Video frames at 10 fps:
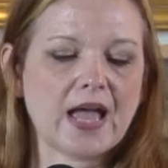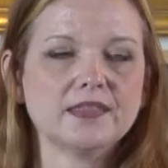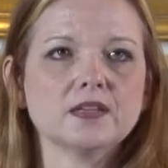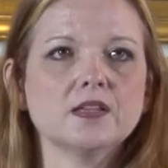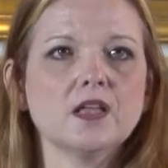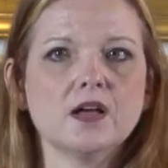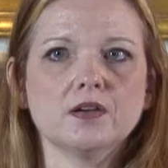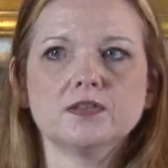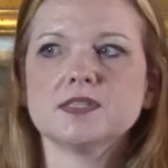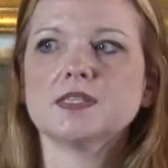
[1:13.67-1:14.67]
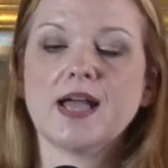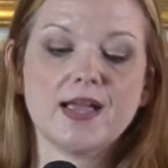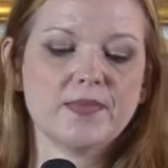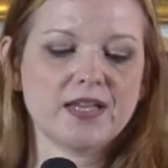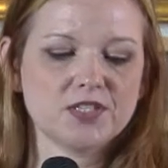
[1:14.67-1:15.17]
At the close,
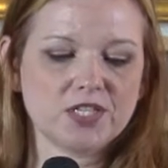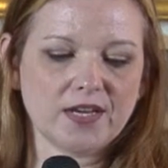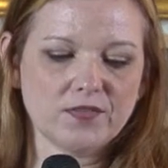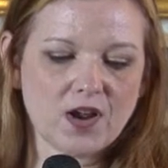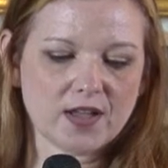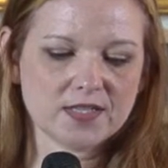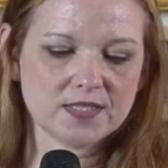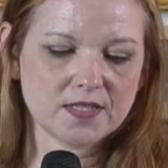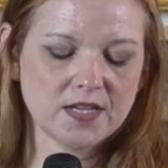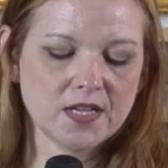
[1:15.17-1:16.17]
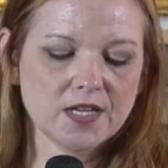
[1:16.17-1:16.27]
I met Jane Ross.